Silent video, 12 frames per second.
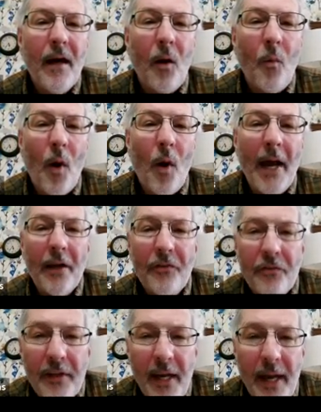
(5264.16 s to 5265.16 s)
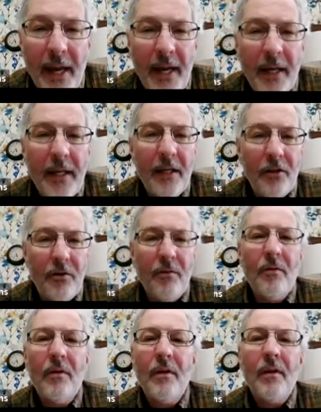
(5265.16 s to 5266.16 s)
A YSC 80,
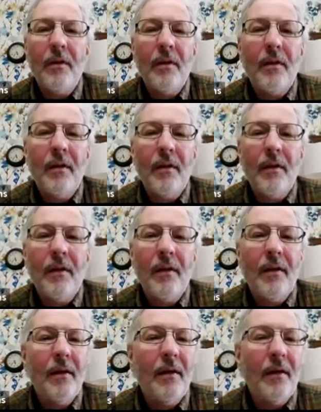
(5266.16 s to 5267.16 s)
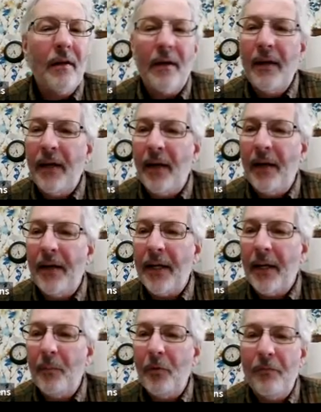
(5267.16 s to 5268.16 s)
hang on, I
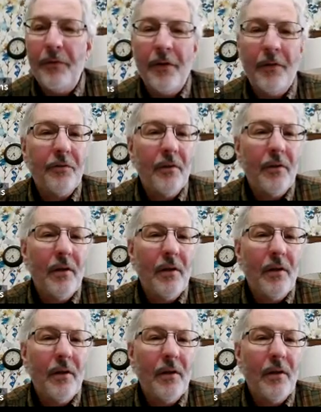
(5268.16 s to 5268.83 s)
gotta move this.